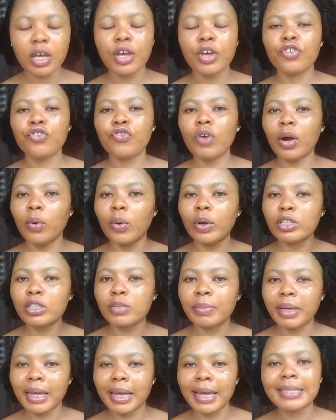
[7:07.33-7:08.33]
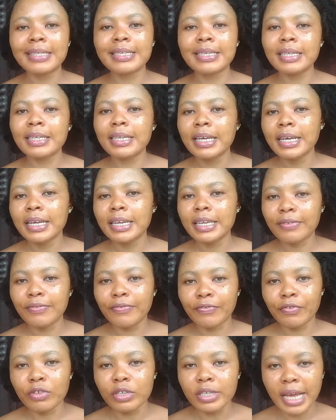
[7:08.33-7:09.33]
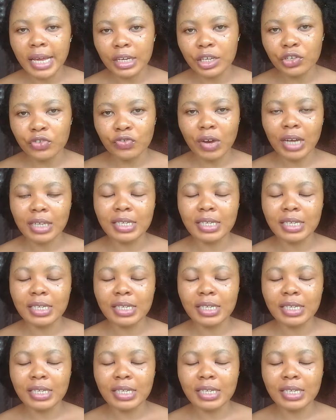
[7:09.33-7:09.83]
You are going to be getting the fruit extract,